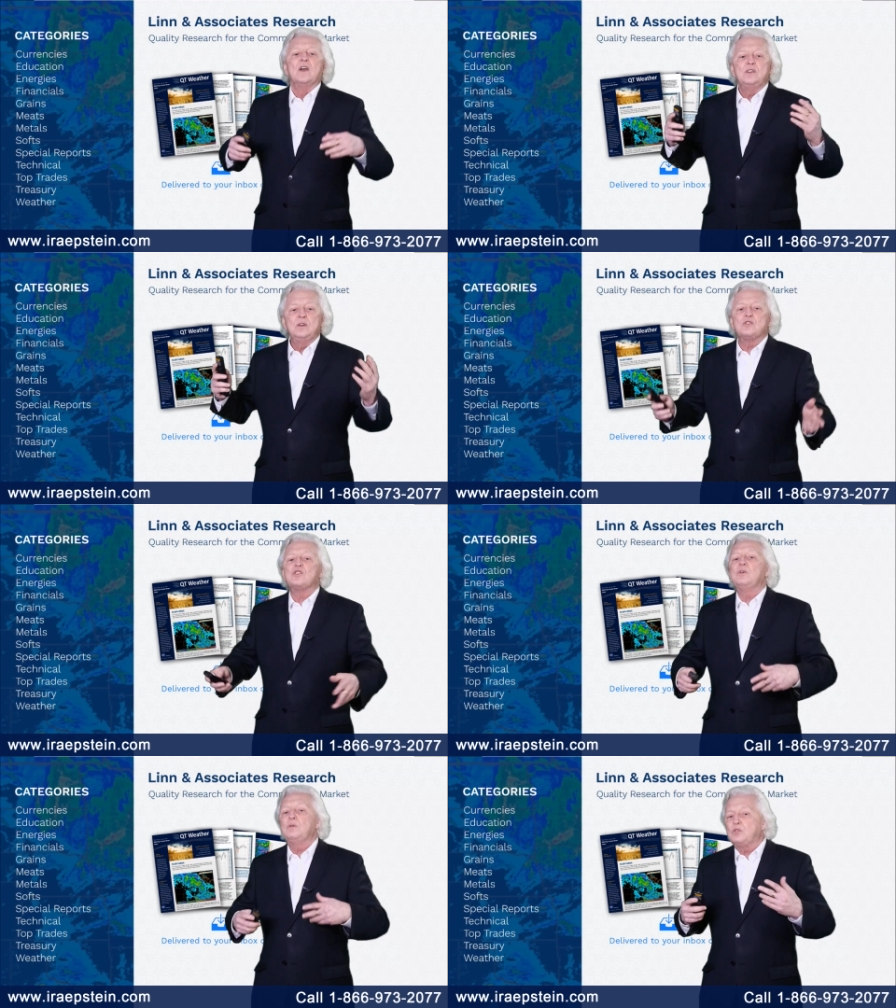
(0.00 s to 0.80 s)
You
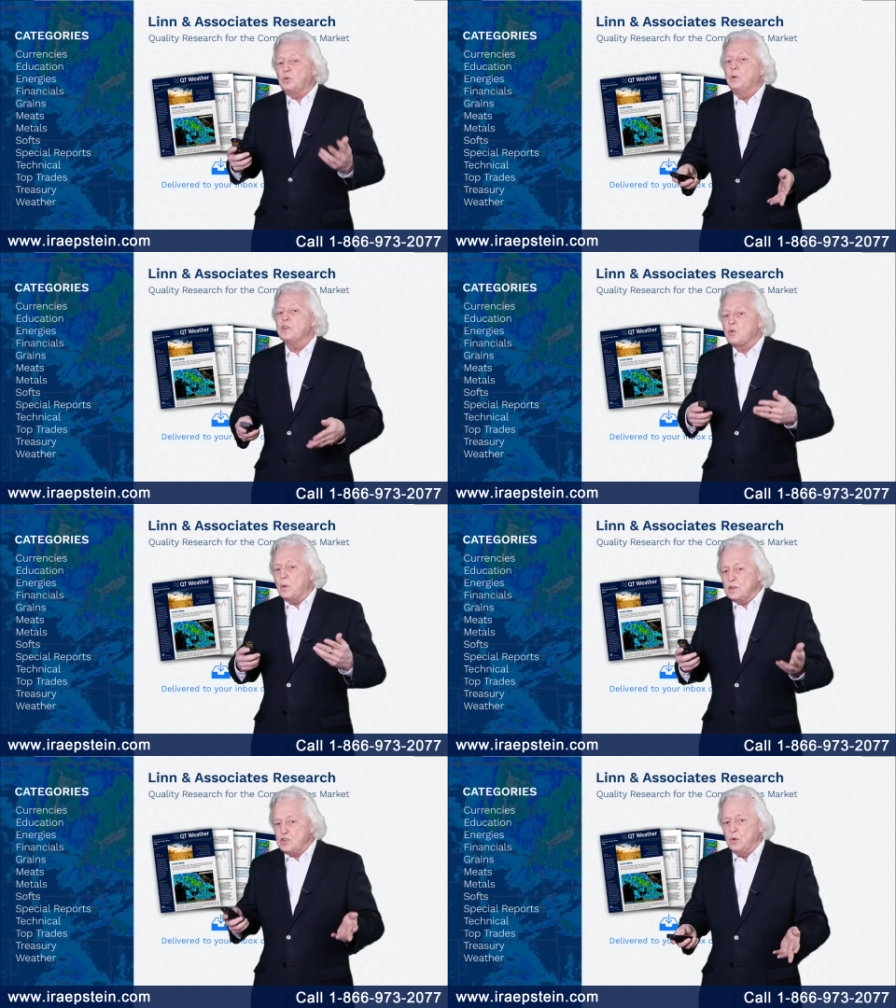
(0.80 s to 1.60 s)
choose which
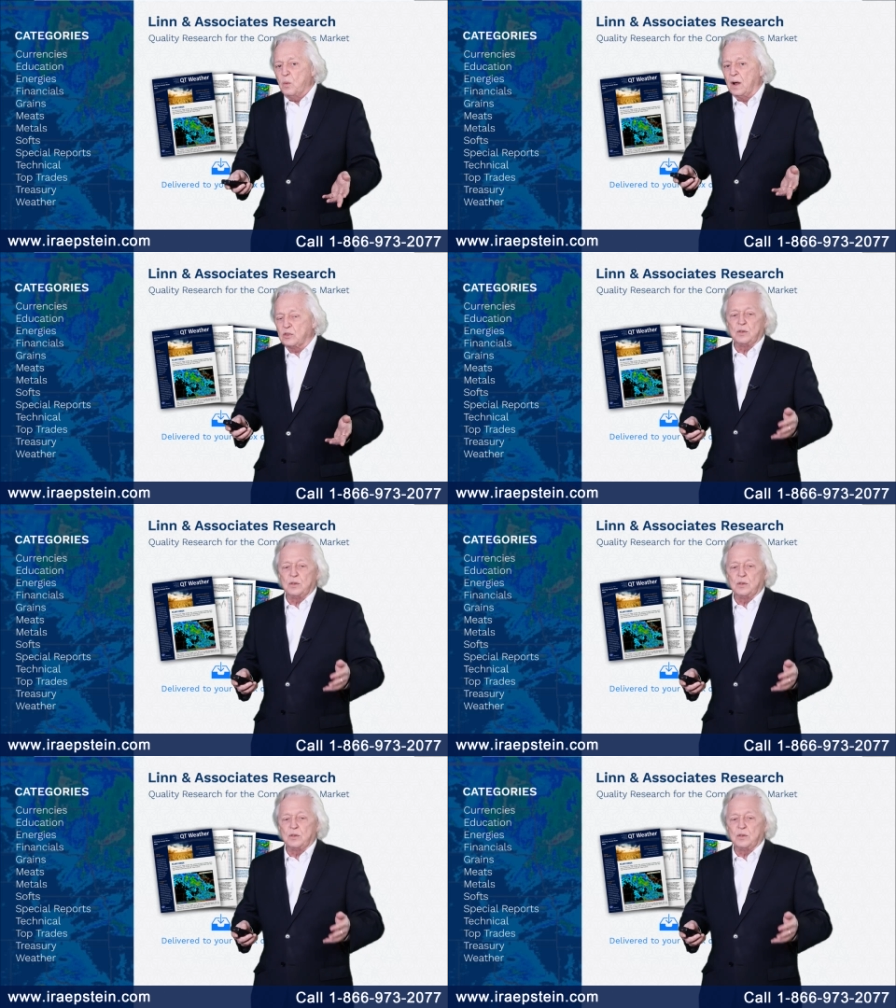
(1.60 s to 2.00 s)
ones you want.